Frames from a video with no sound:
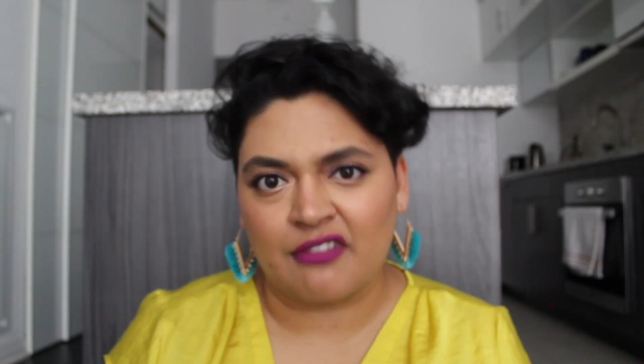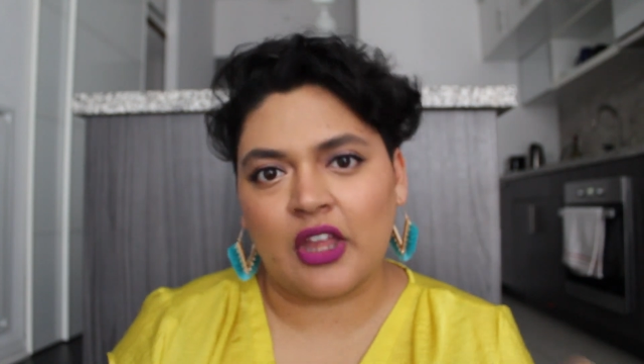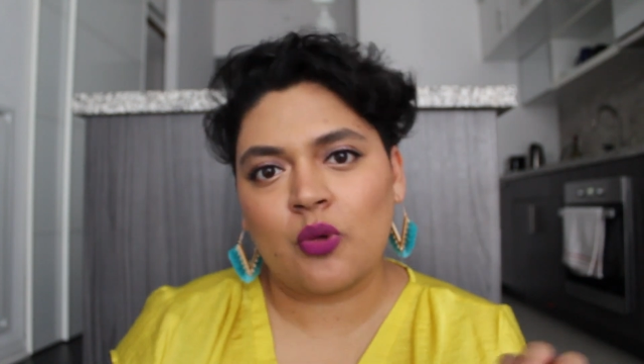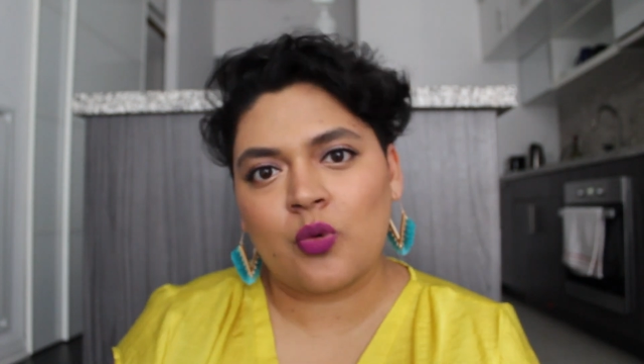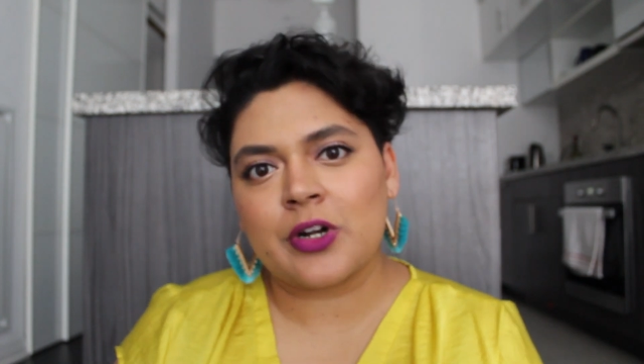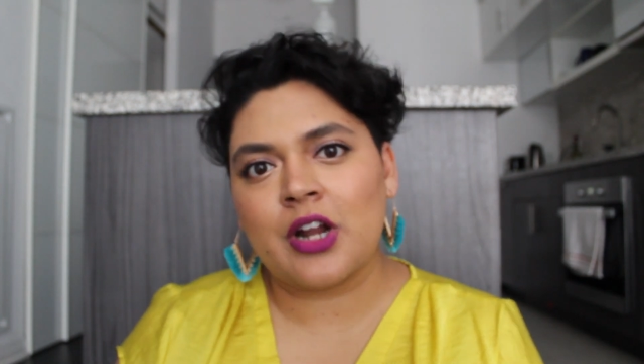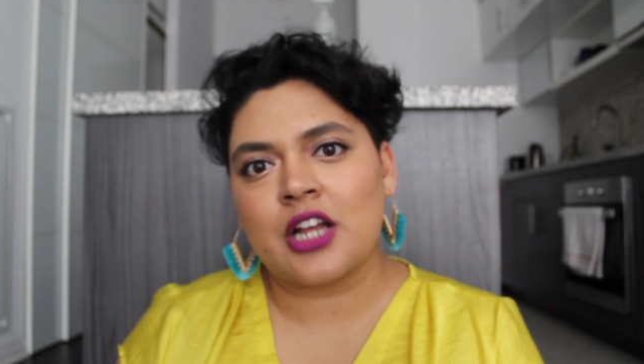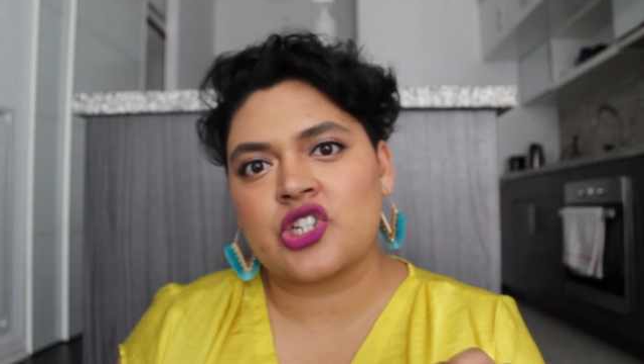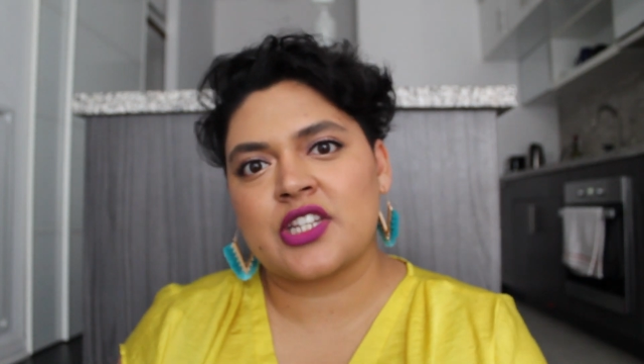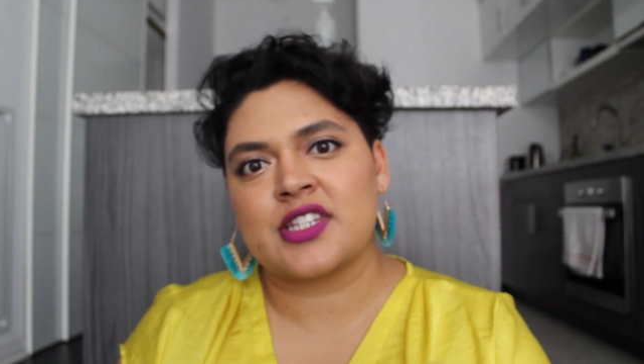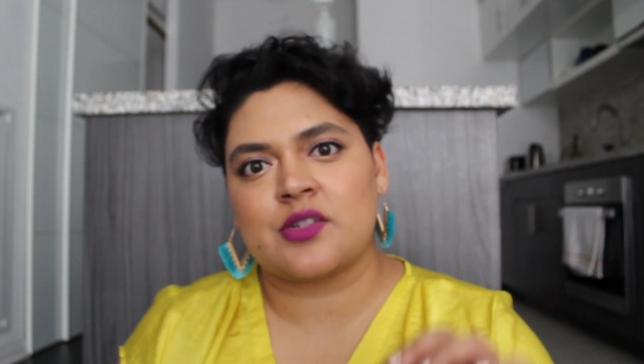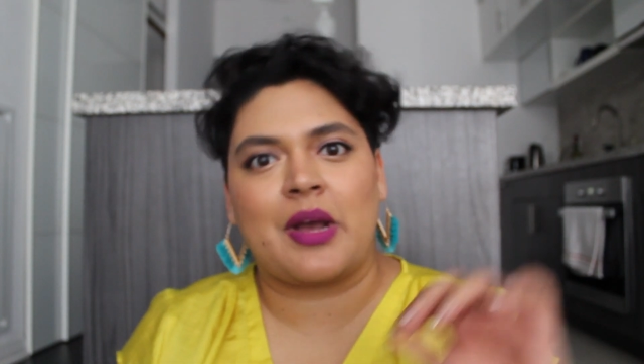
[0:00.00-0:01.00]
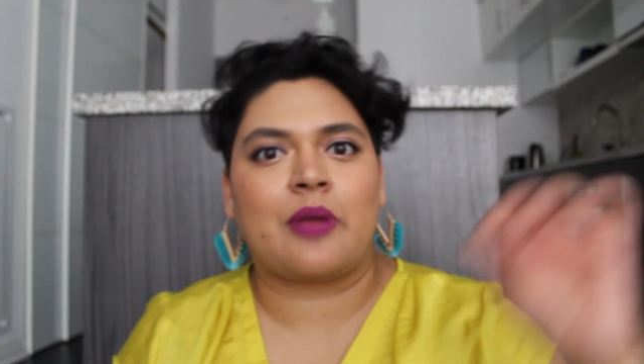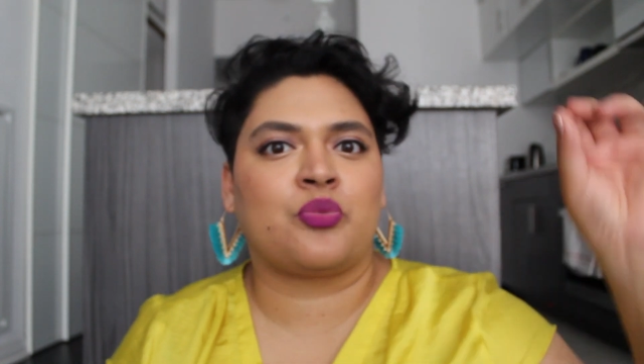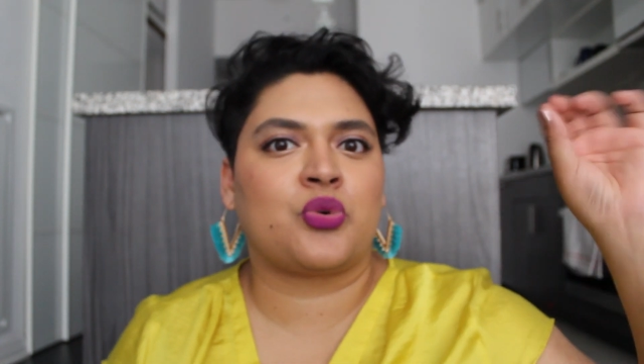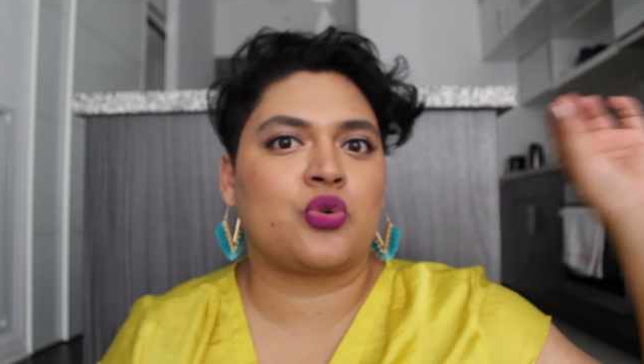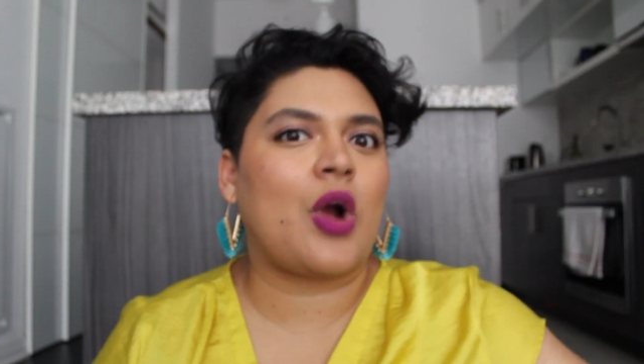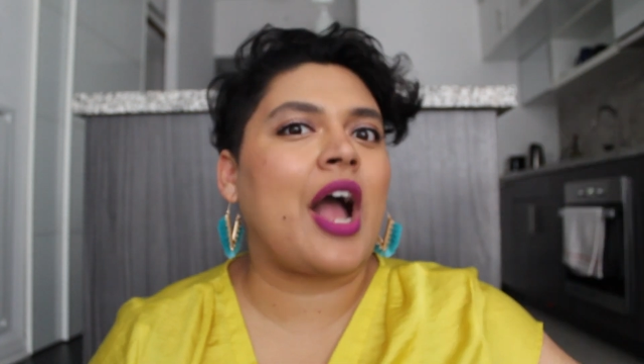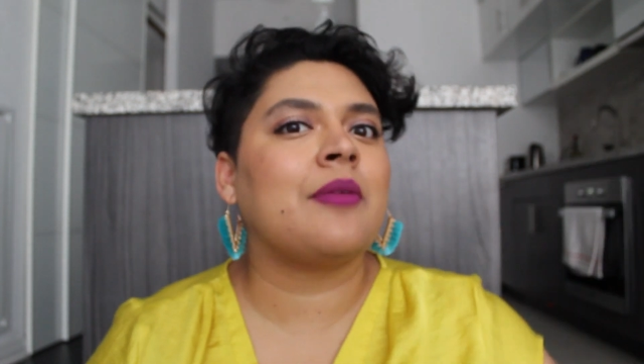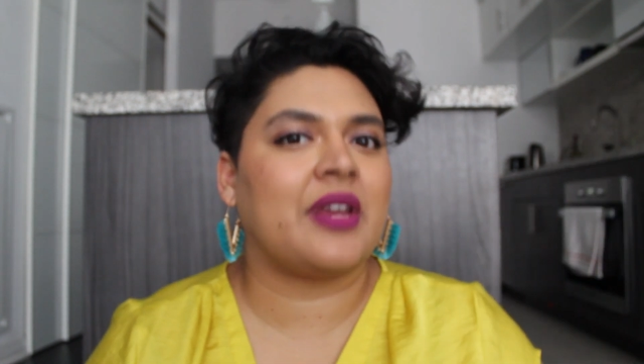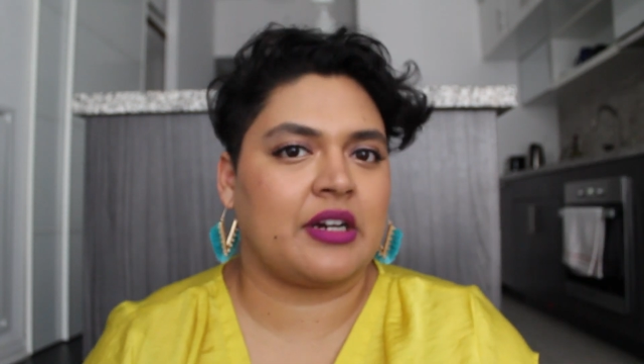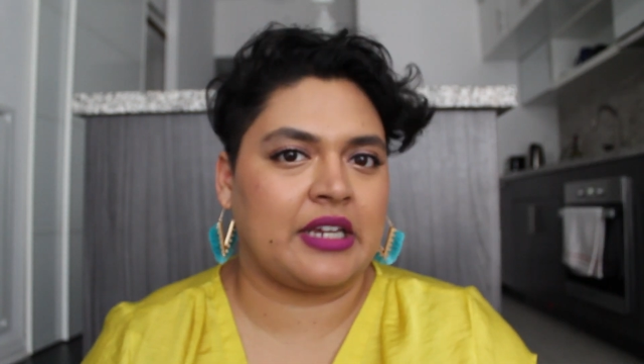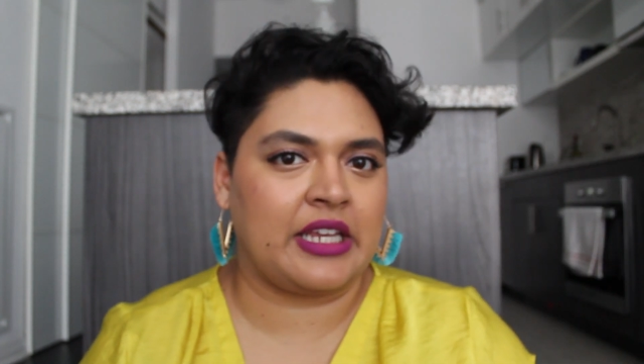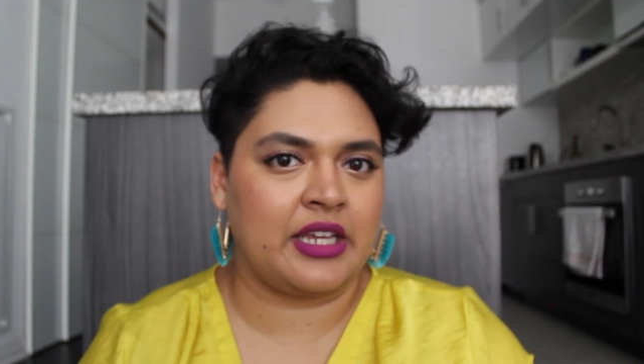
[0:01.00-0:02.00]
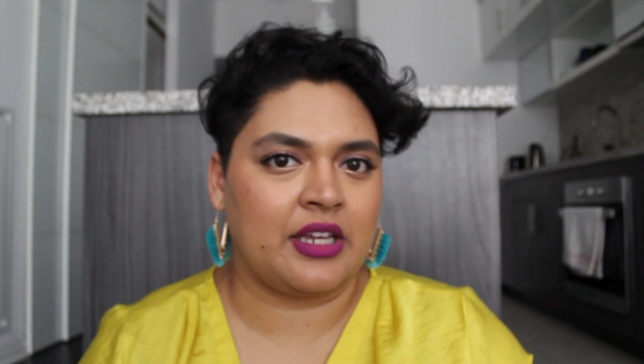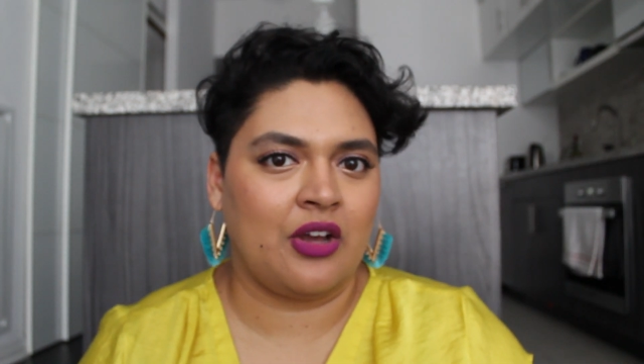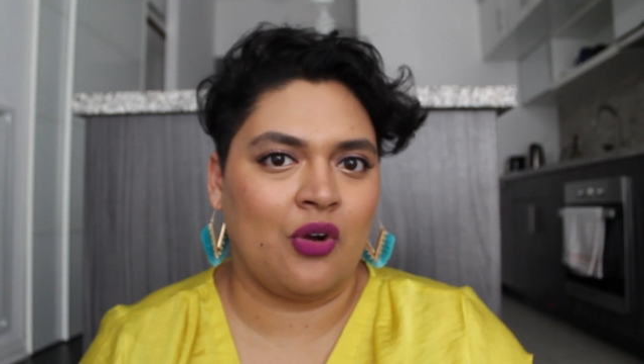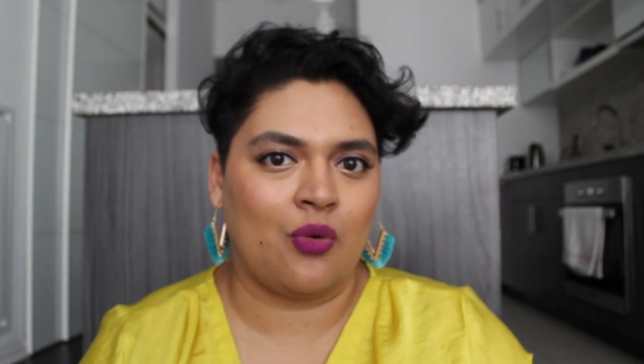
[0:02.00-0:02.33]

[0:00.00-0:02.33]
they were not just my primary